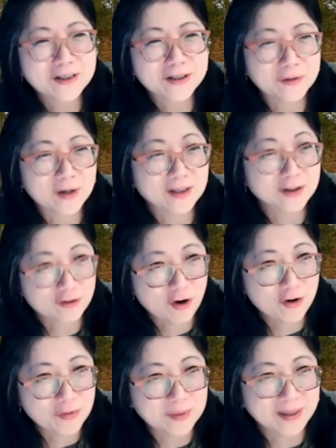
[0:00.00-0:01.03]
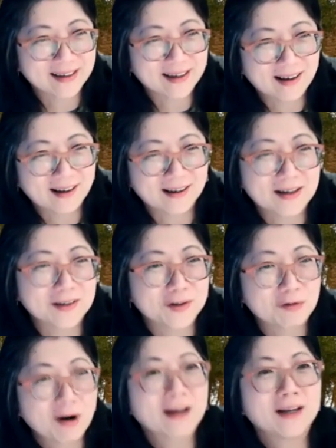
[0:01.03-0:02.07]
to gastronomy and
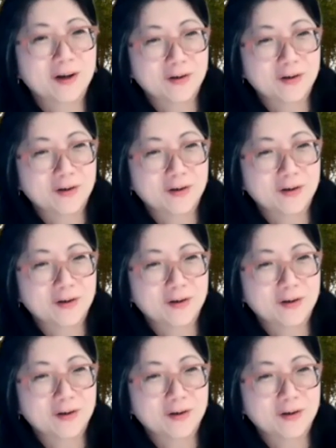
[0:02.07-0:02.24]
the writing